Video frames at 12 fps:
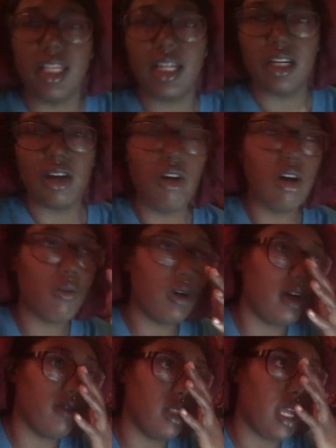let it go or
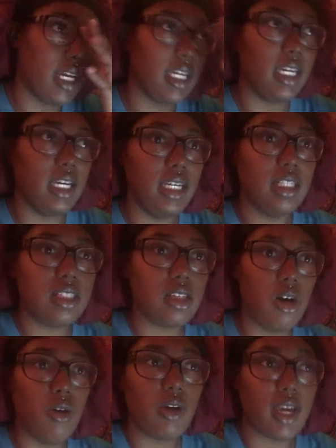whatever like it's
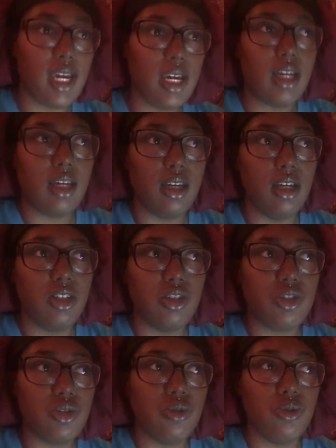okay
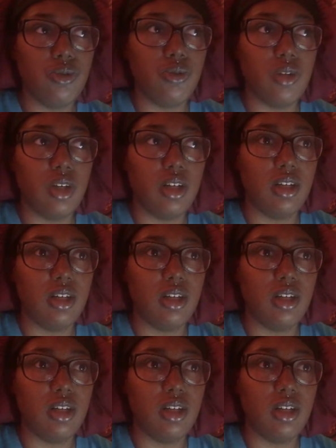to